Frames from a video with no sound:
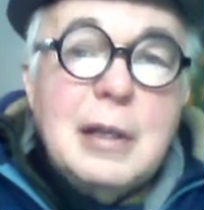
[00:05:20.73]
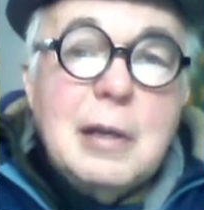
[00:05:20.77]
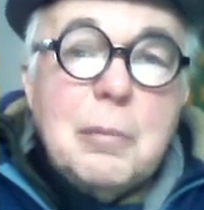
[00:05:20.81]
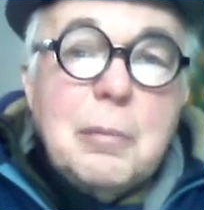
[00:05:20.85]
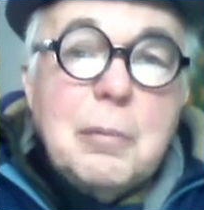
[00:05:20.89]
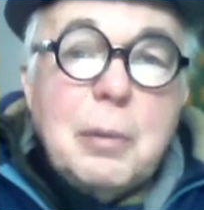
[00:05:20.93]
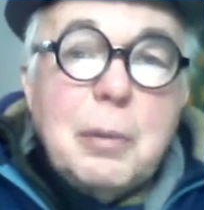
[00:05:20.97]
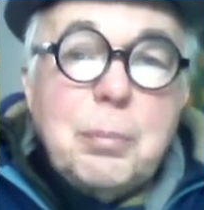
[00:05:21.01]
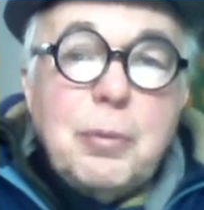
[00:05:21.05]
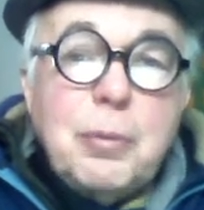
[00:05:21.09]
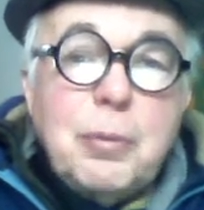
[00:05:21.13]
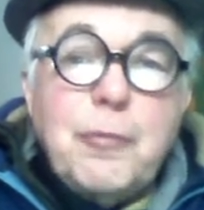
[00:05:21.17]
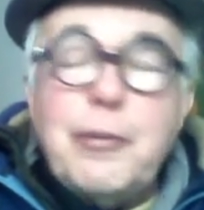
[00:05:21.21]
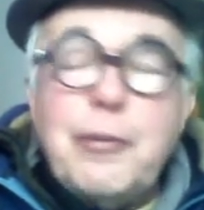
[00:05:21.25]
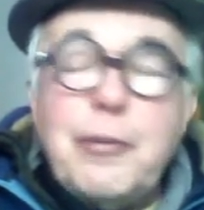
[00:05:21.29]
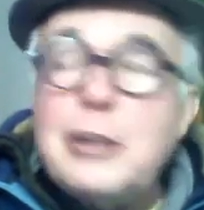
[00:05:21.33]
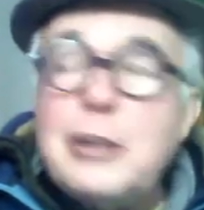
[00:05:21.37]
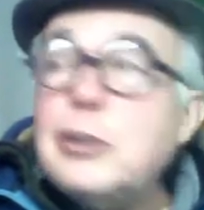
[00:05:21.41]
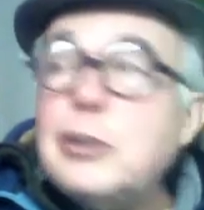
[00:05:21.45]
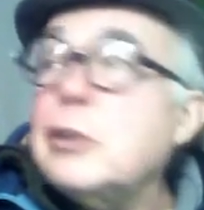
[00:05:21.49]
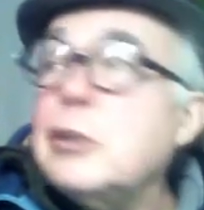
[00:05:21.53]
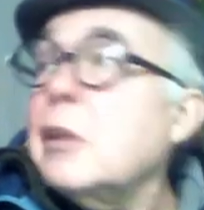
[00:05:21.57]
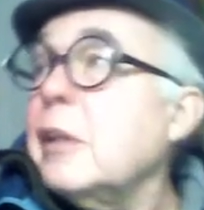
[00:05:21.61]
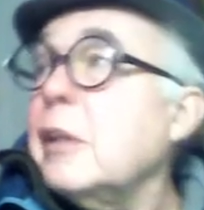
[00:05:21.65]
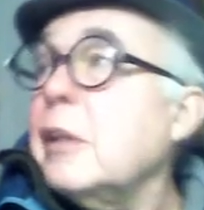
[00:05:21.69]
but
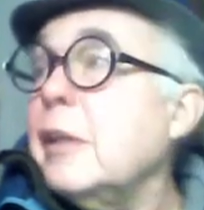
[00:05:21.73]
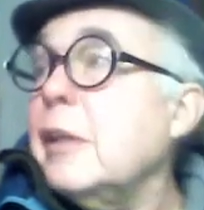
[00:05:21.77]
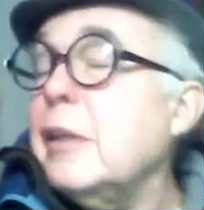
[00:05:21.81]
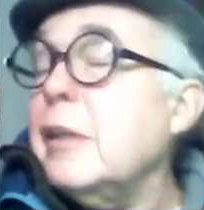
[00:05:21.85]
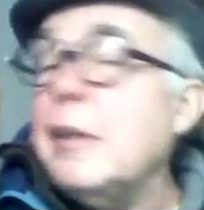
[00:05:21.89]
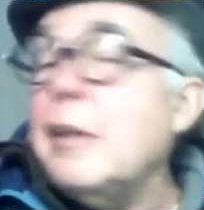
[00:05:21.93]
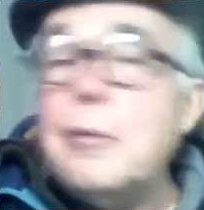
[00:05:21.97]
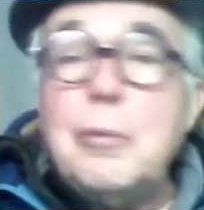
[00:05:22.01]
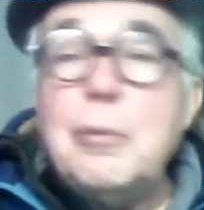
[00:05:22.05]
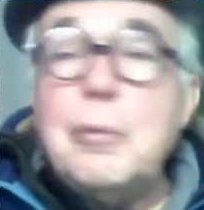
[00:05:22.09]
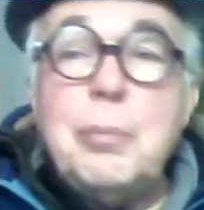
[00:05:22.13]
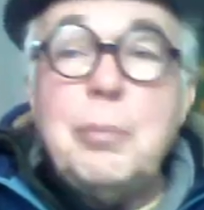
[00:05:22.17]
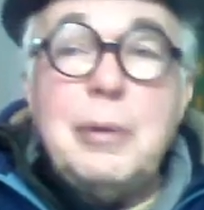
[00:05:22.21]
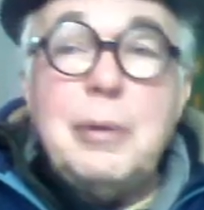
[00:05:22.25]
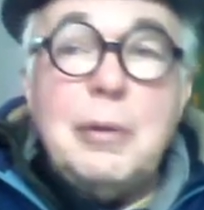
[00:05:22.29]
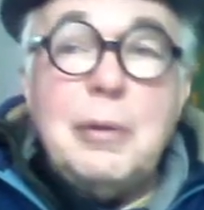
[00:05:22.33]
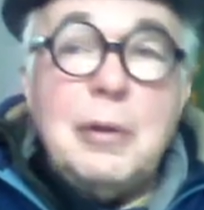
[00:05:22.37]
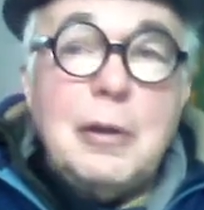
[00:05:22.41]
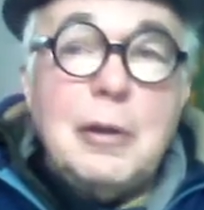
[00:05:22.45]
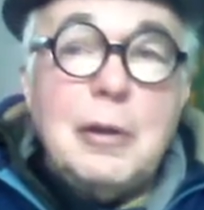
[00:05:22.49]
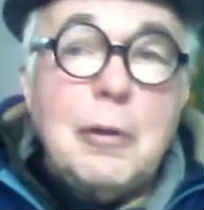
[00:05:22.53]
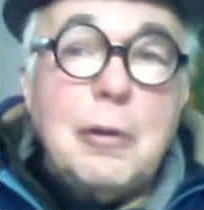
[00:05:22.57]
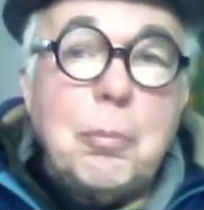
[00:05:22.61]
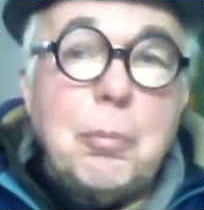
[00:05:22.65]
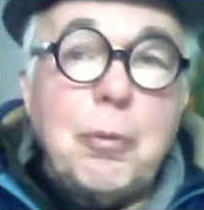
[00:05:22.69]
professionally, it would be
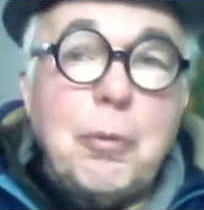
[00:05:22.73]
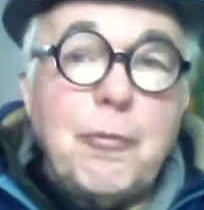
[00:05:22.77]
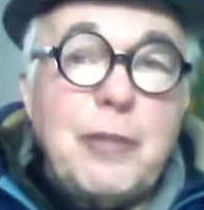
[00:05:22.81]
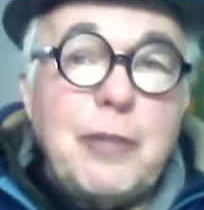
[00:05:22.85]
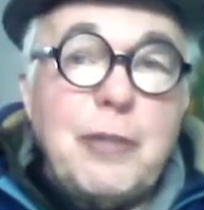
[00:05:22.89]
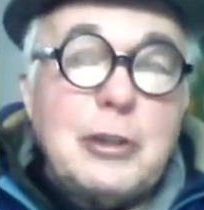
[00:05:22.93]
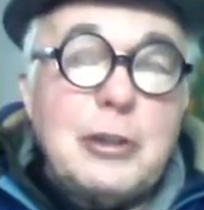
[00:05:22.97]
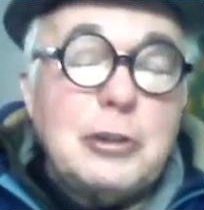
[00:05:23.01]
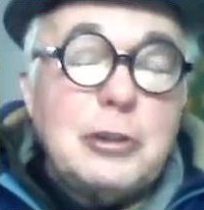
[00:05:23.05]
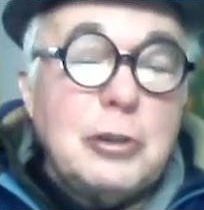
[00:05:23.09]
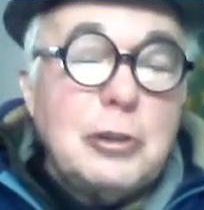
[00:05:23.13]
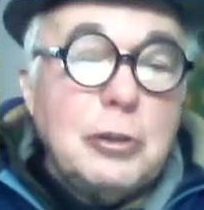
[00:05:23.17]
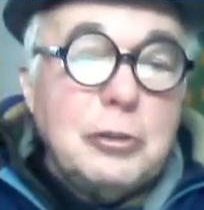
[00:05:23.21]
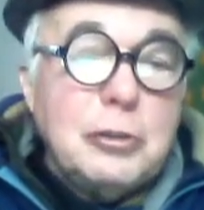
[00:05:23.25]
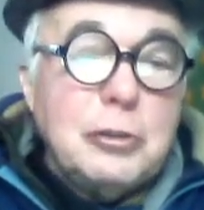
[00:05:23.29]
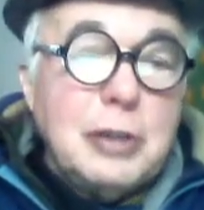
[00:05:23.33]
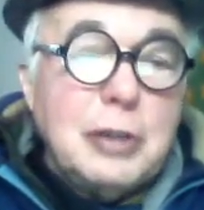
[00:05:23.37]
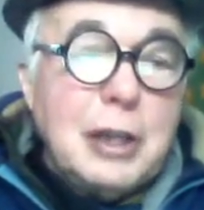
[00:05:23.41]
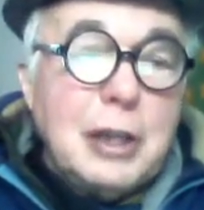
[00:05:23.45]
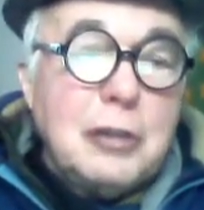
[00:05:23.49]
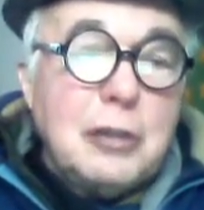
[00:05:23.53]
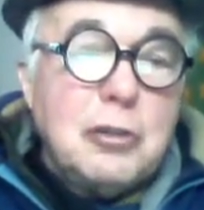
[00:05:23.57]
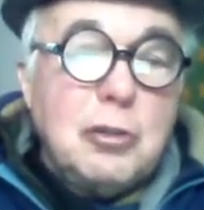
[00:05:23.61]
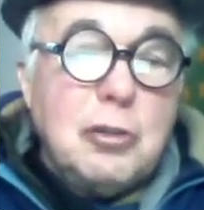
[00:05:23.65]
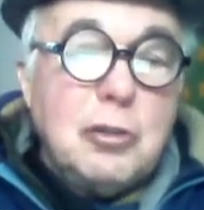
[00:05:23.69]
you know professional
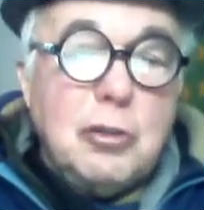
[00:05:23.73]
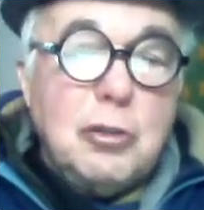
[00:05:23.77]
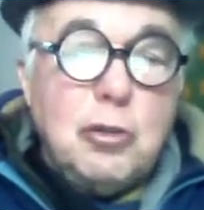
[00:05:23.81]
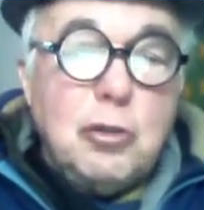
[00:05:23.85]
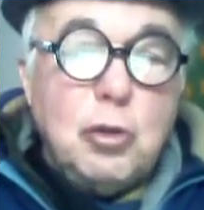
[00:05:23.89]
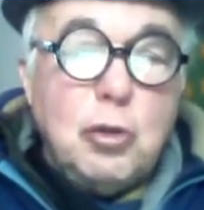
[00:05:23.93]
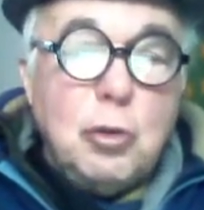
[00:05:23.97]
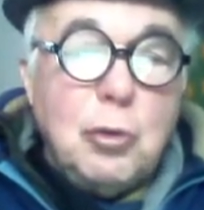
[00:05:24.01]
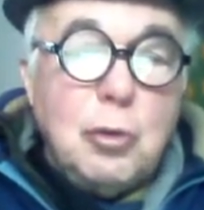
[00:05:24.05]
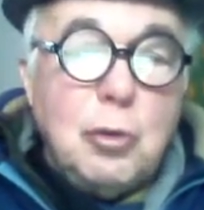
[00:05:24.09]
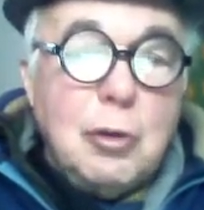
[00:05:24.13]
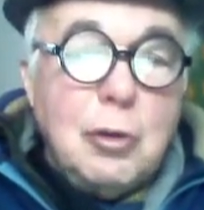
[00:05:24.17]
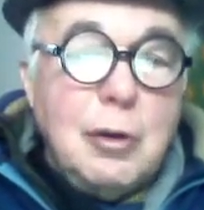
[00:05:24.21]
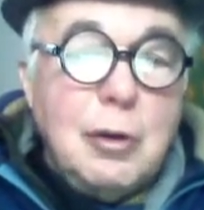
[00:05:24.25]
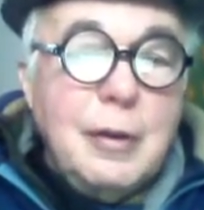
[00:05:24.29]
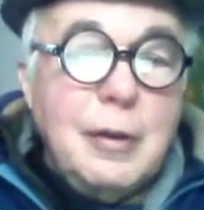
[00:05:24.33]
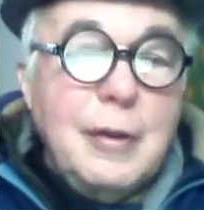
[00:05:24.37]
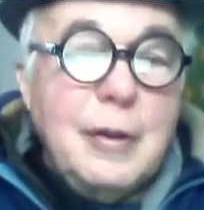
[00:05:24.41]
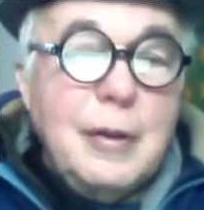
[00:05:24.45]
death to